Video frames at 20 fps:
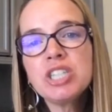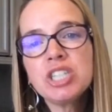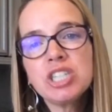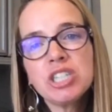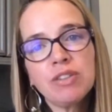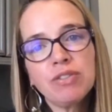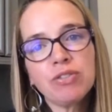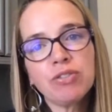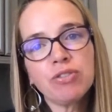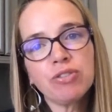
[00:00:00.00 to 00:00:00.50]

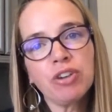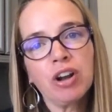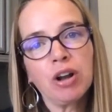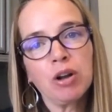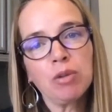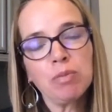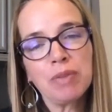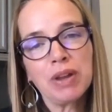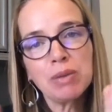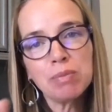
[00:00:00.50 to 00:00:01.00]
shift
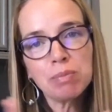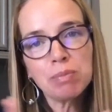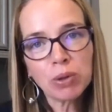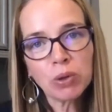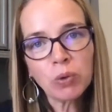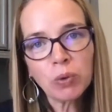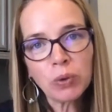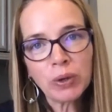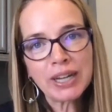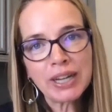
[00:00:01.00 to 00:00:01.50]
from
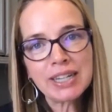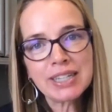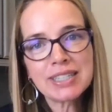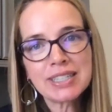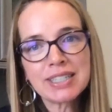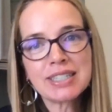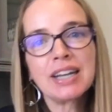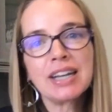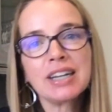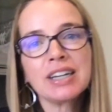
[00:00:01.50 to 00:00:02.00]

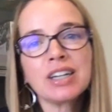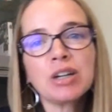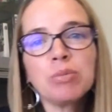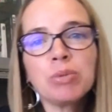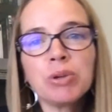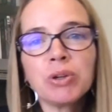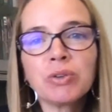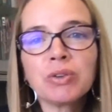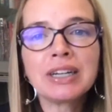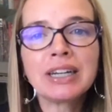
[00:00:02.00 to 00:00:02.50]
employees and
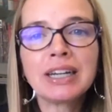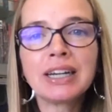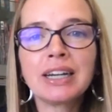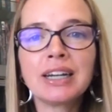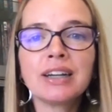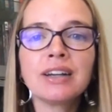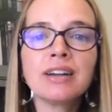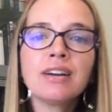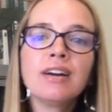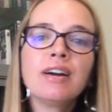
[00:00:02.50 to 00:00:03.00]

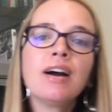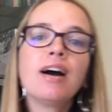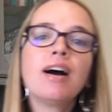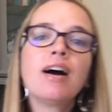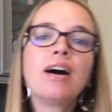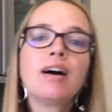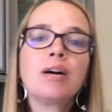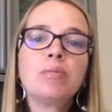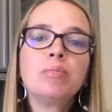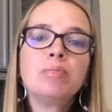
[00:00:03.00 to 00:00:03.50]
community,
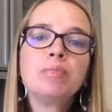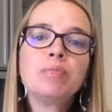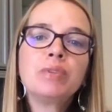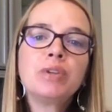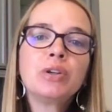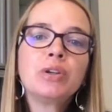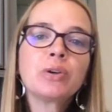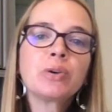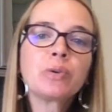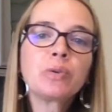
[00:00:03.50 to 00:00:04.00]

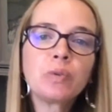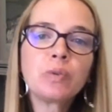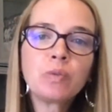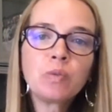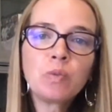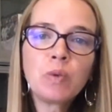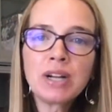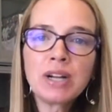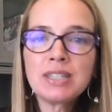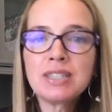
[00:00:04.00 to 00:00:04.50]

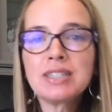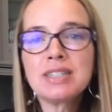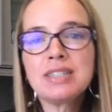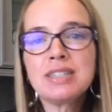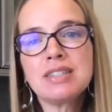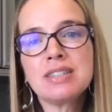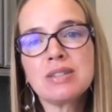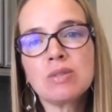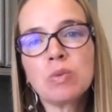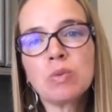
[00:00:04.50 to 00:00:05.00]
what
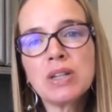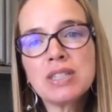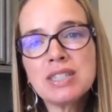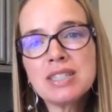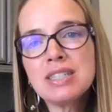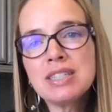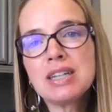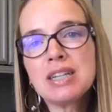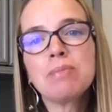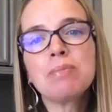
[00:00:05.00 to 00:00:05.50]
does
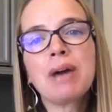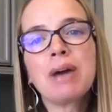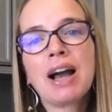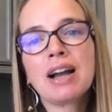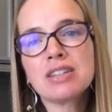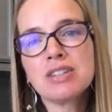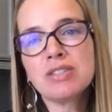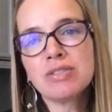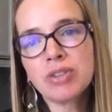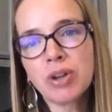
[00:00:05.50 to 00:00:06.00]
the
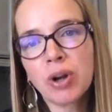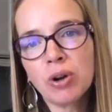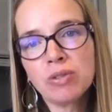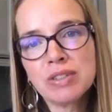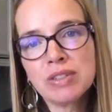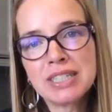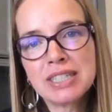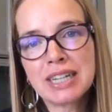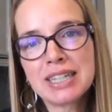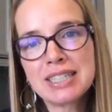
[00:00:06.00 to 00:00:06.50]
impact of
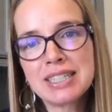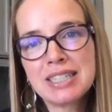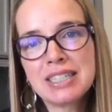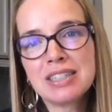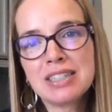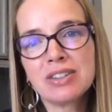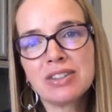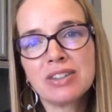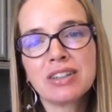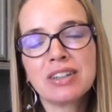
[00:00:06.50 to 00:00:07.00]

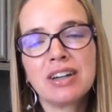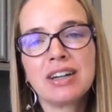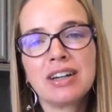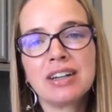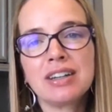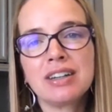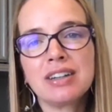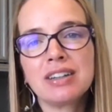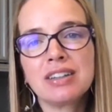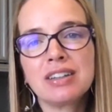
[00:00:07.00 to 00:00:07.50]
COVID-19
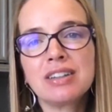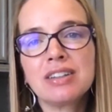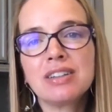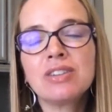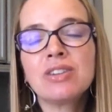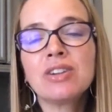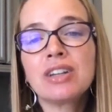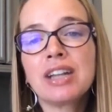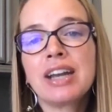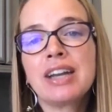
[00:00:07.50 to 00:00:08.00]

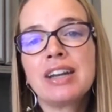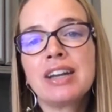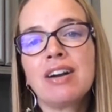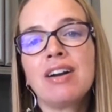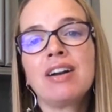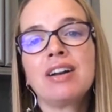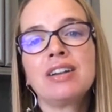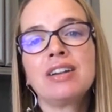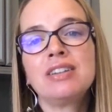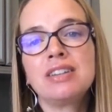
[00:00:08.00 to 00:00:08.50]
look like
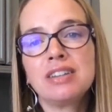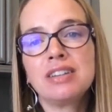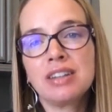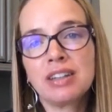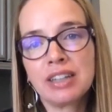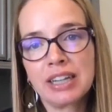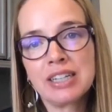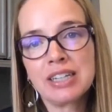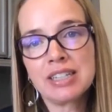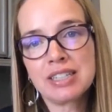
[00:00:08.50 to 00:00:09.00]
on the
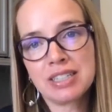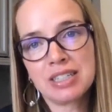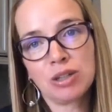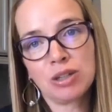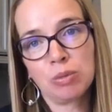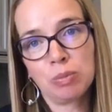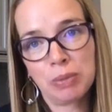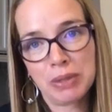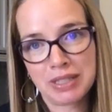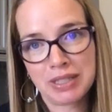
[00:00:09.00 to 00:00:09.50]

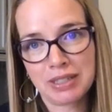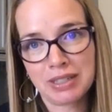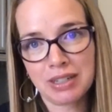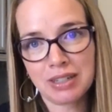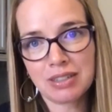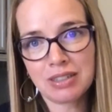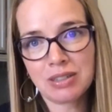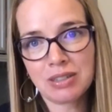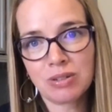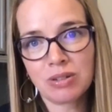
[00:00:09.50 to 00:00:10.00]
Landis+Gyr
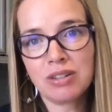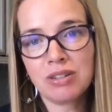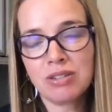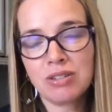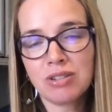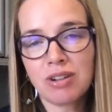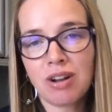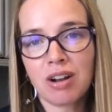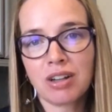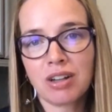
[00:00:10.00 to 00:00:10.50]
business? So, can you
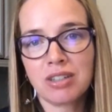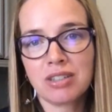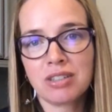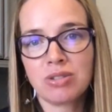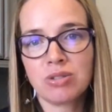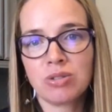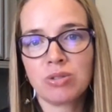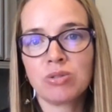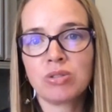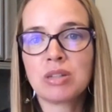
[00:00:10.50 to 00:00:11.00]
talk us
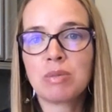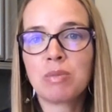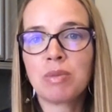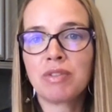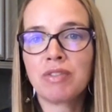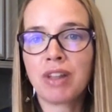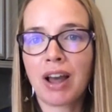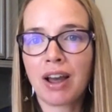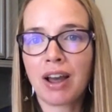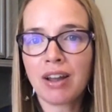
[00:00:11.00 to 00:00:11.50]
through some of
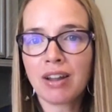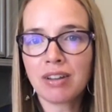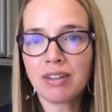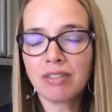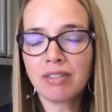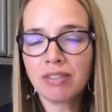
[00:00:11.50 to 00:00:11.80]
that?